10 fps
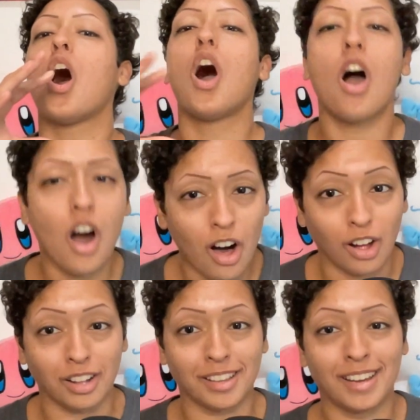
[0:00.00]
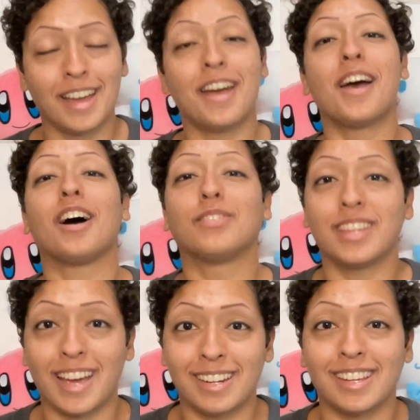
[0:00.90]
all of the
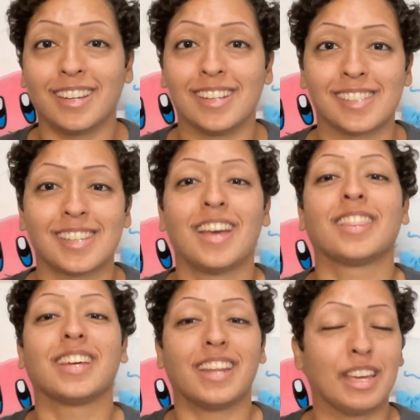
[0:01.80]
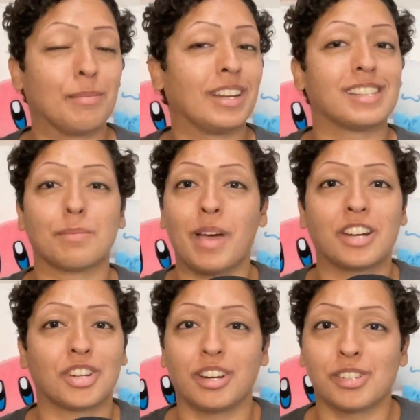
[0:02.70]
ideas that him and his
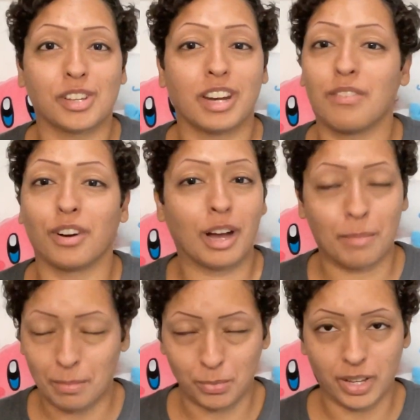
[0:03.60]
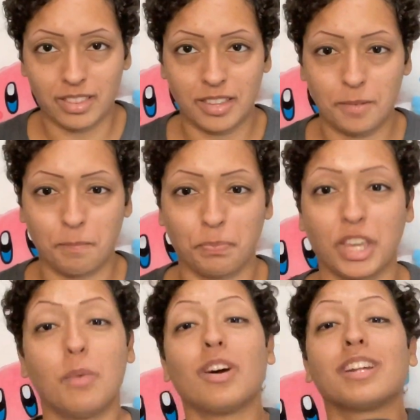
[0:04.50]
Imagineers could ever come up with.
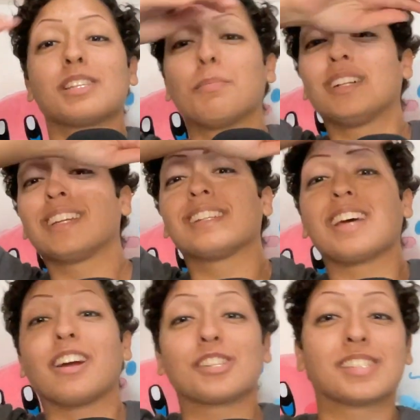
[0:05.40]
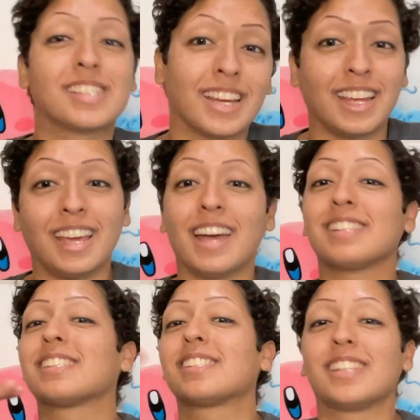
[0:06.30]
He wanted to build an entire city and
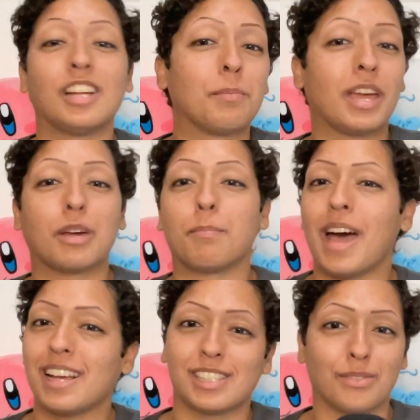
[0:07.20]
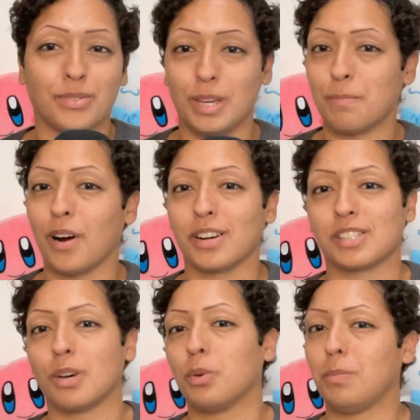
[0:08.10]
still make massive theme parks
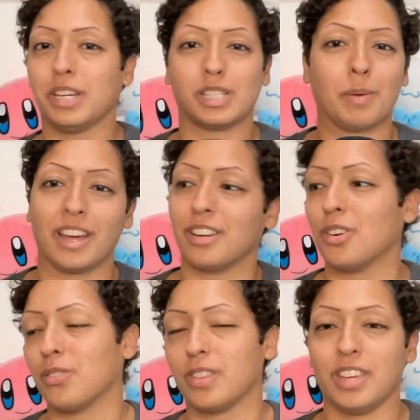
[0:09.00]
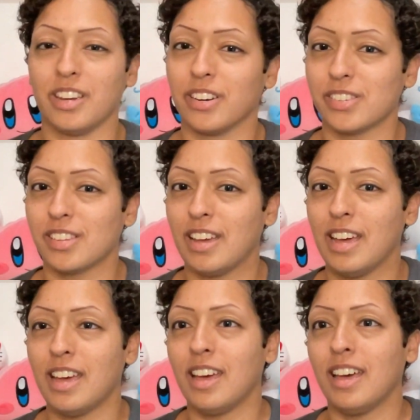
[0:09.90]
that would be expanded over the years.
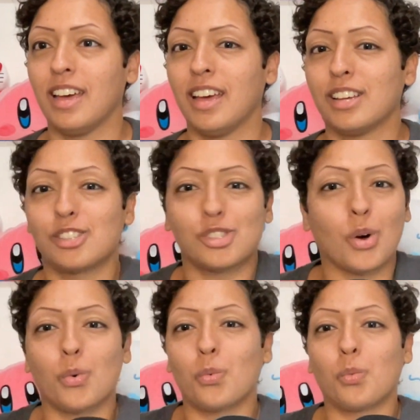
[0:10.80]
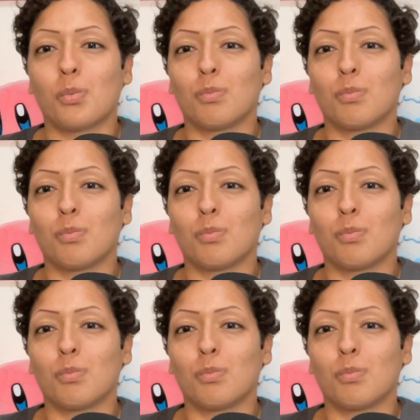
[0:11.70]
So